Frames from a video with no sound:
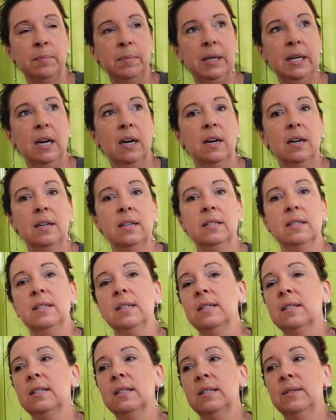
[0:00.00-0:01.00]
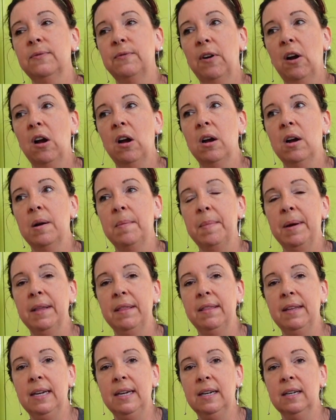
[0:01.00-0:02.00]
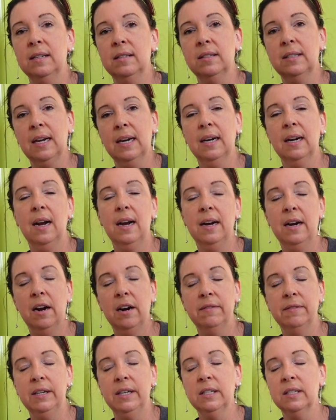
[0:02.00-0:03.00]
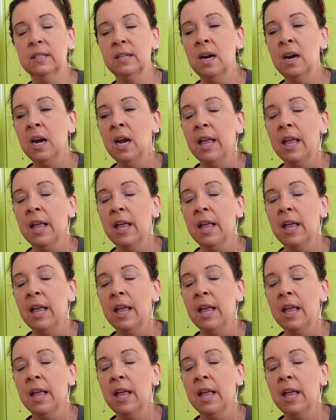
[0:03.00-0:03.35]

because this is from the second Iharvest